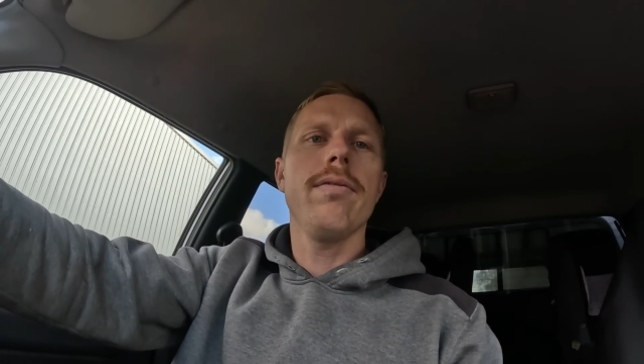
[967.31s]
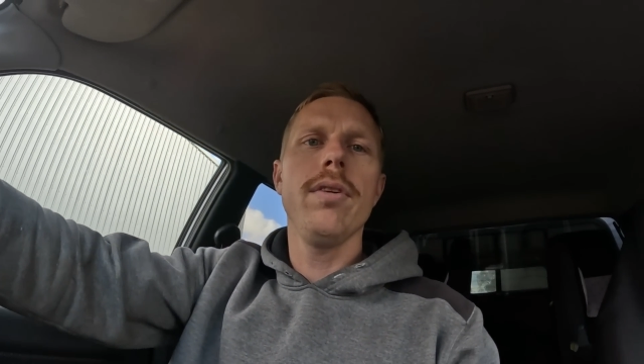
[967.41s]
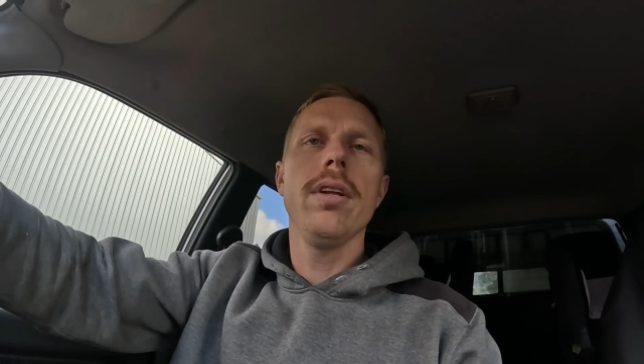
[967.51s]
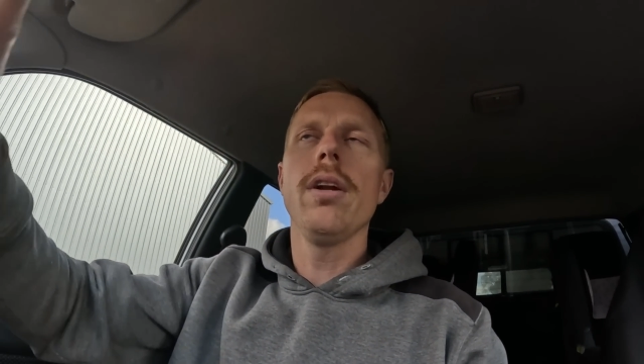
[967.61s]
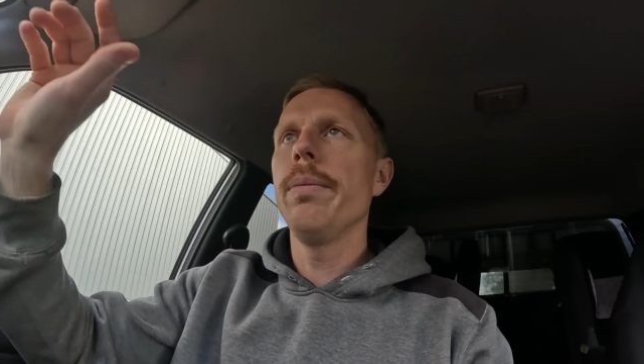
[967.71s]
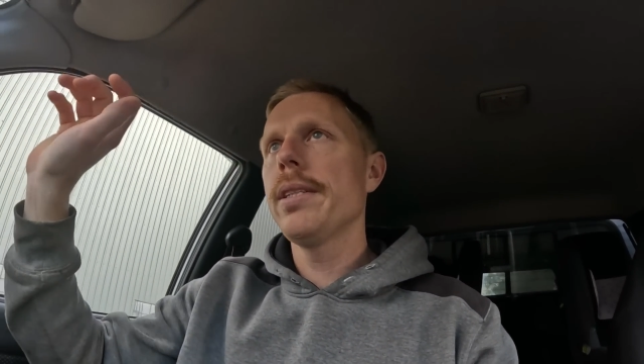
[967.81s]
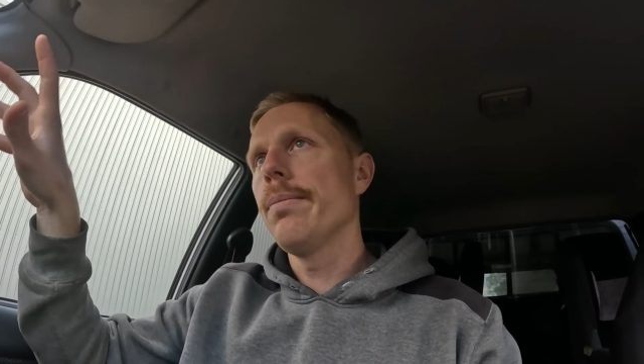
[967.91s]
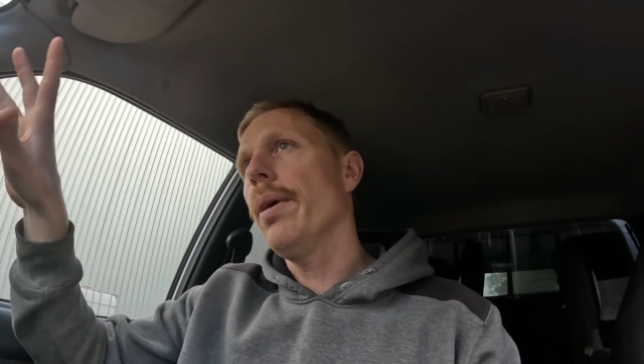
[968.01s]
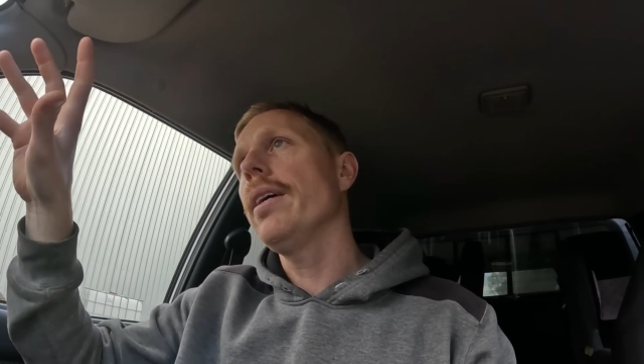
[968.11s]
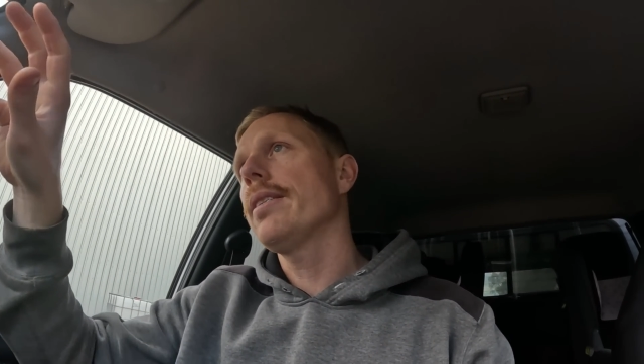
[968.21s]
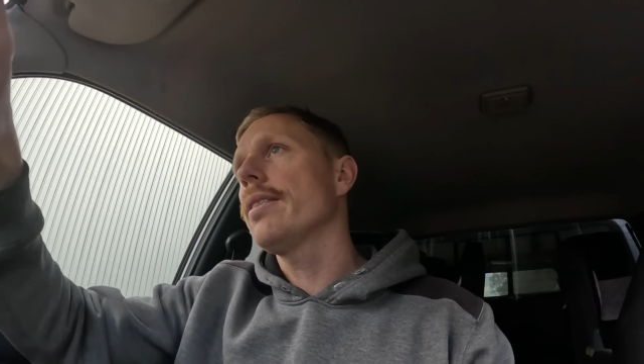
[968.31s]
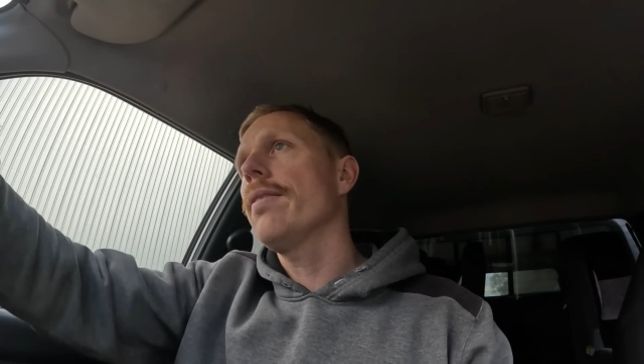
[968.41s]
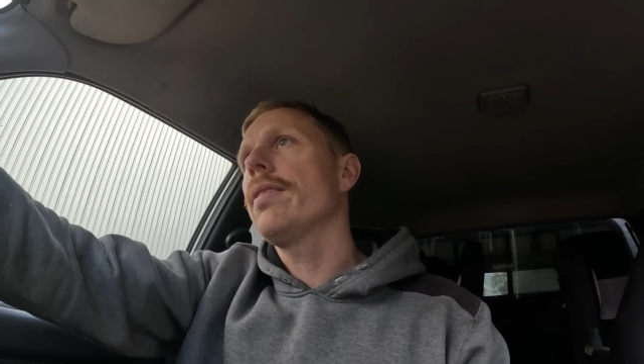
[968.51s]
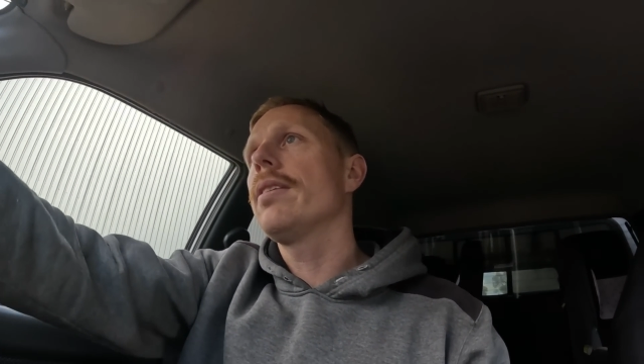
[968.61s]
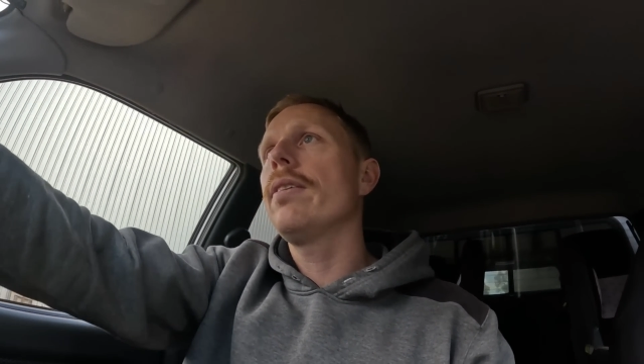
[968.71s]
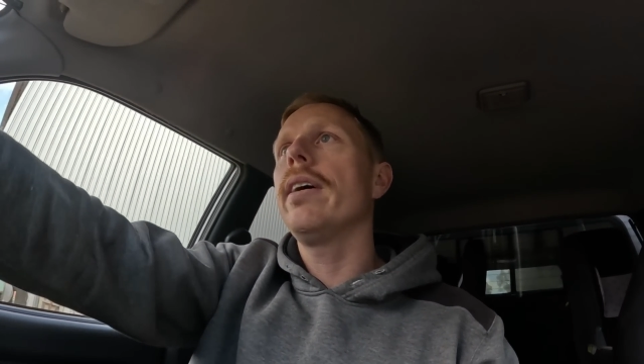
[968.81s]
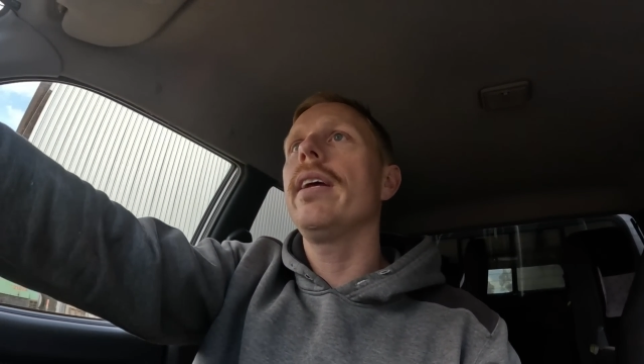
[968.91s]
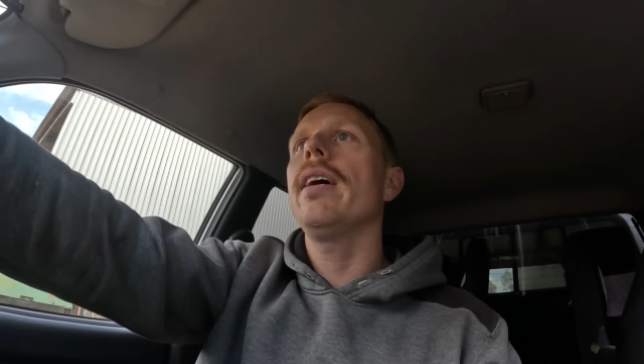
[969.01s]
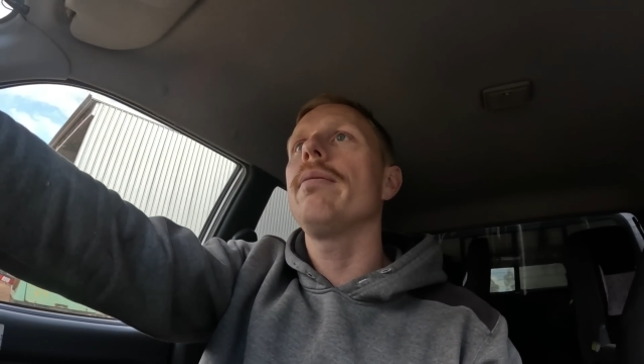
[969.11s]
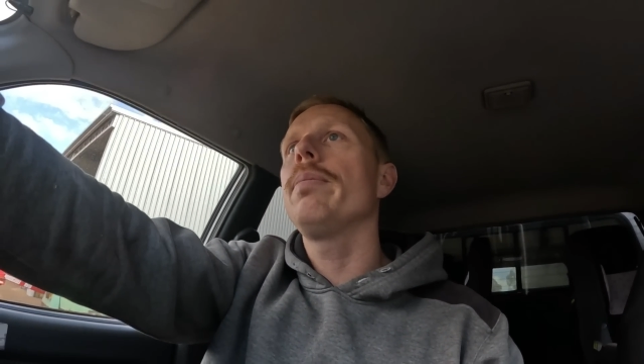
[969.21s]
A few little bits and pieces left to
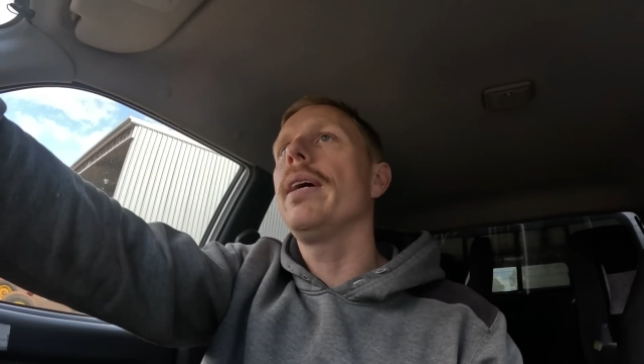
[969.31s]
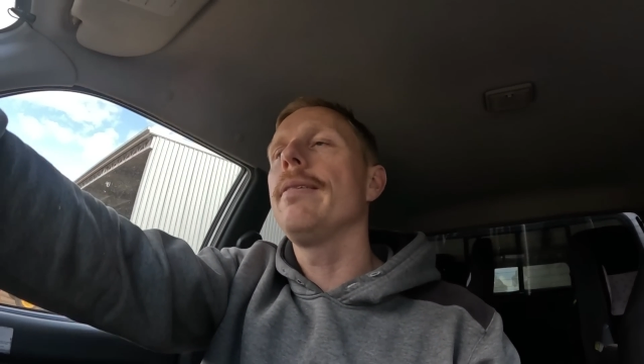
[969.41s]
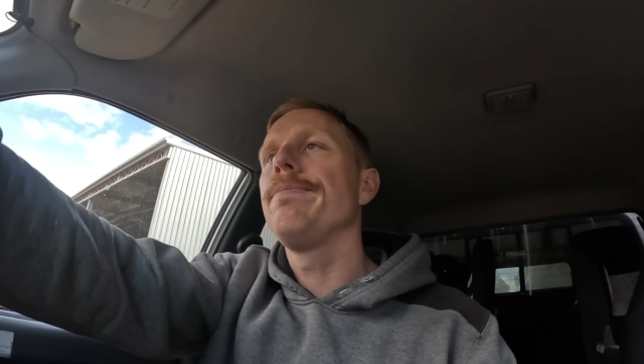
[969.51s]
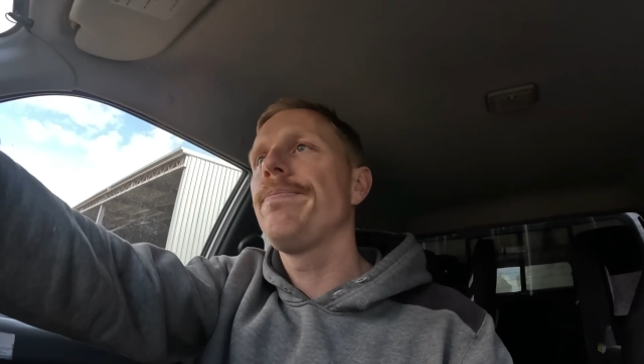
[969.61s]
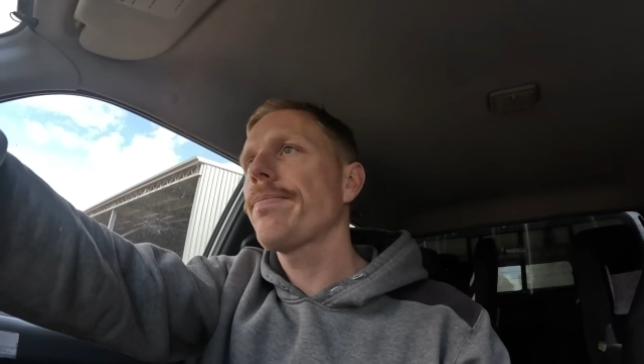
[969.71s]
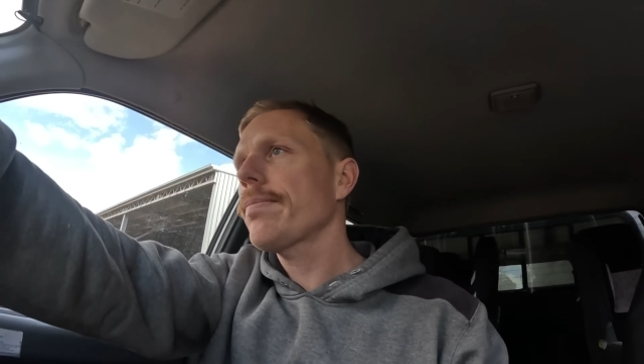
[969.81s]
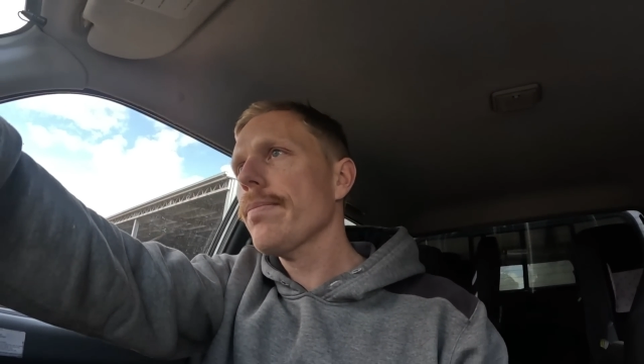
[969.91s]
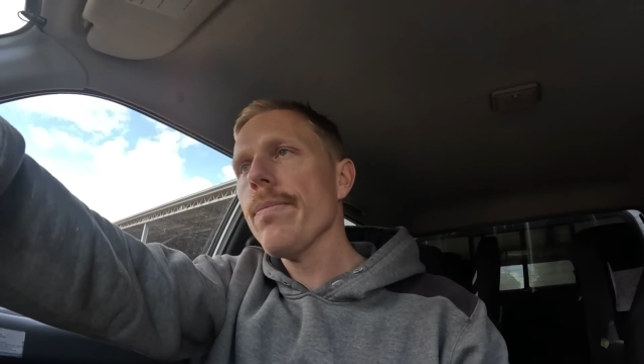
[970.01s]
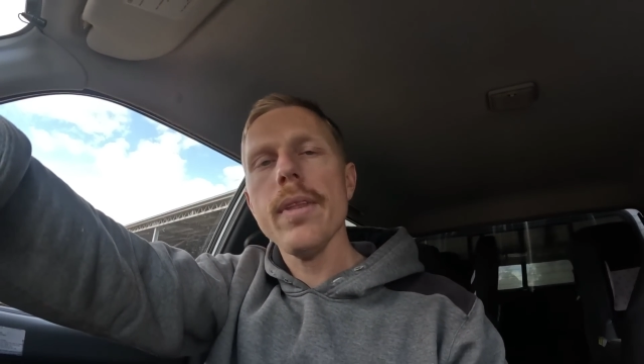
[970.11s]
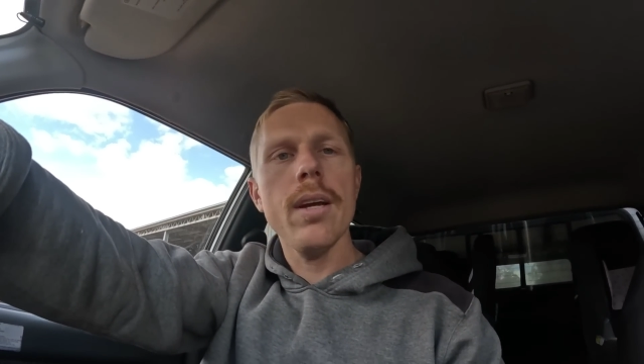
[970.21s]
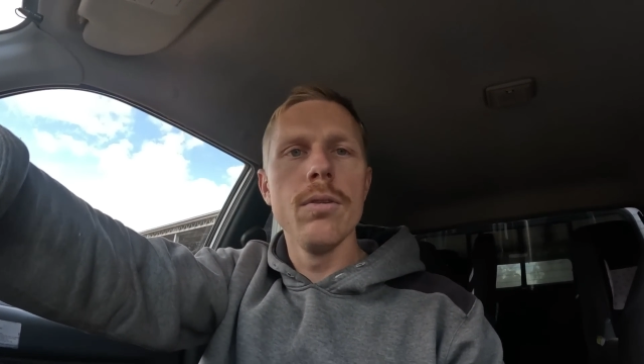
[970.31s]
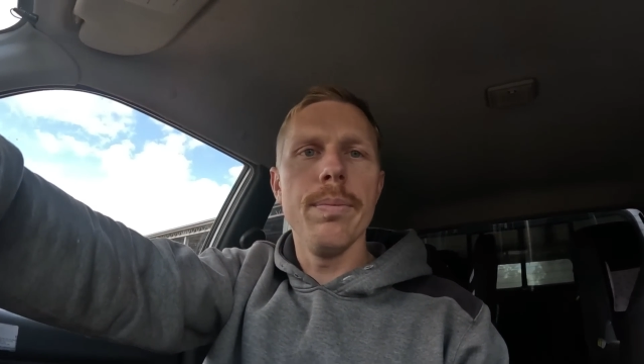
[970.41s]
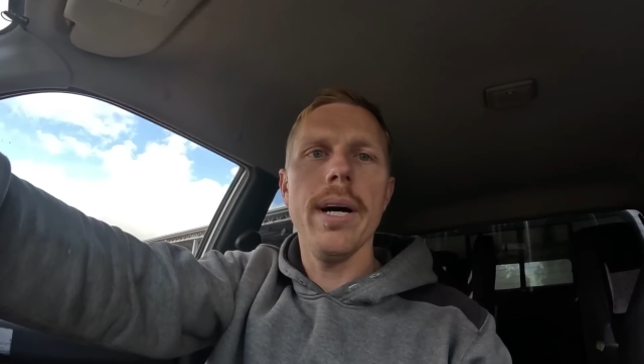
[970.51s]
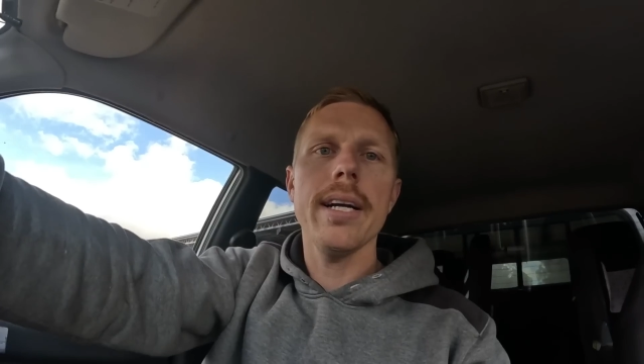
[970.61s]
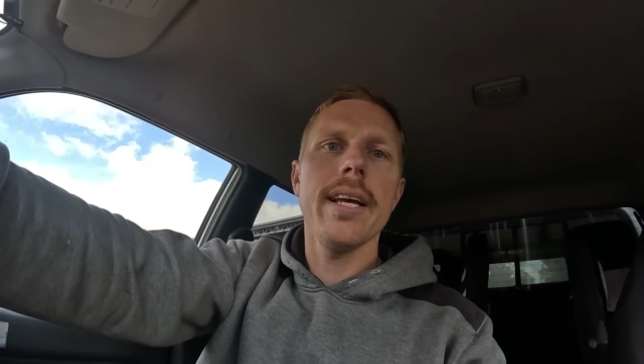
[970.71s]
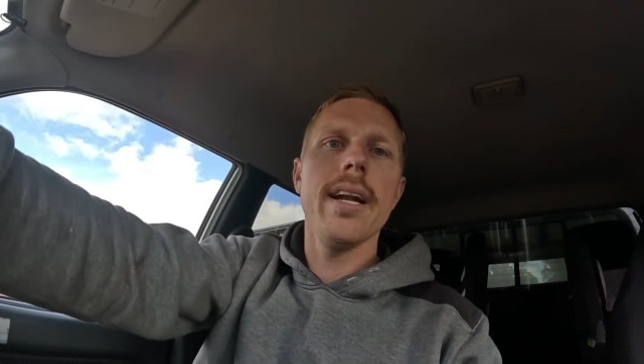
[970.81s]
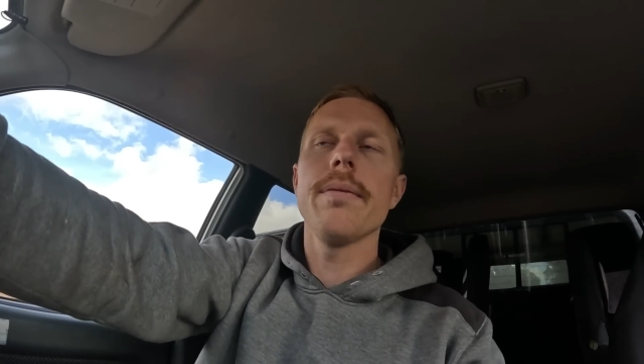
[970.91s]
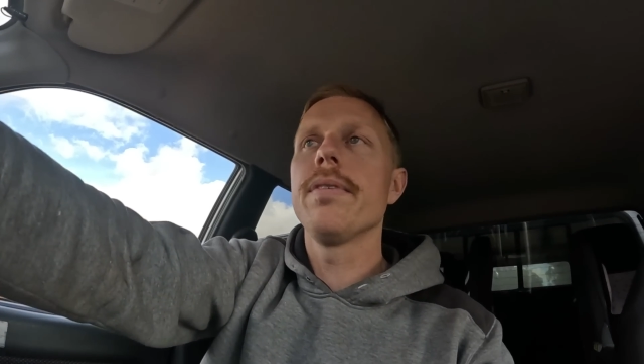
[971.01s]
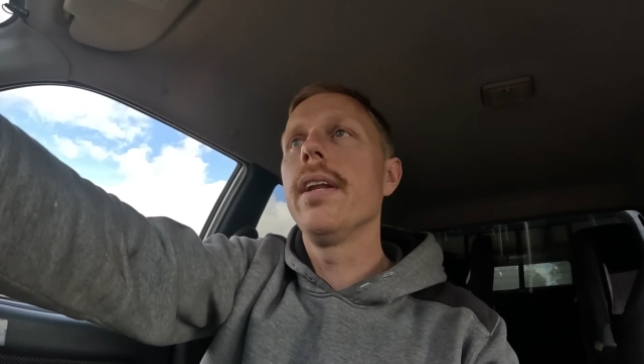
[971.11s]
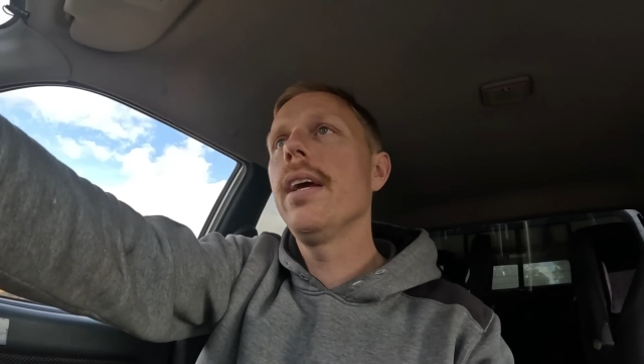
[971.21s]
tidy up, but we'll park that
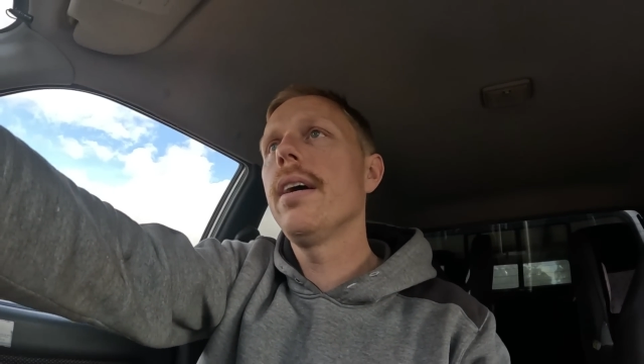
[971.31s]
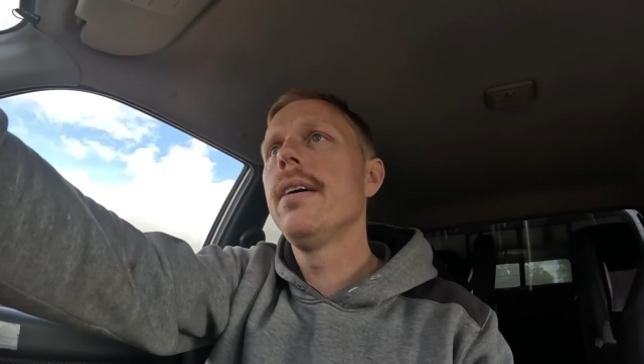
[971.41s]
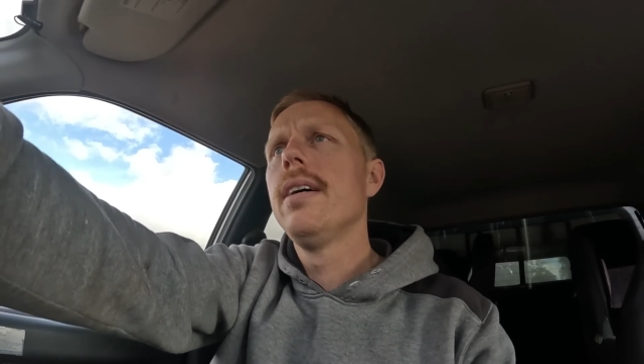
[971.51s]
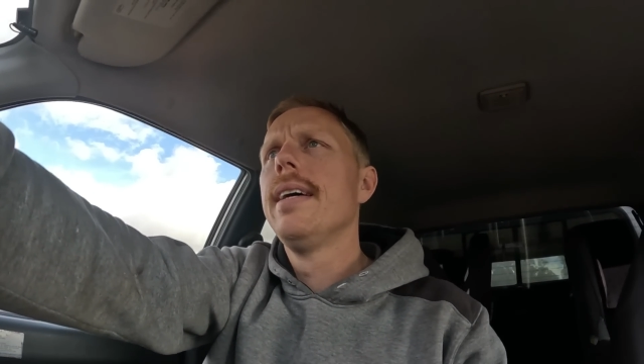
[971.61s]
up for now.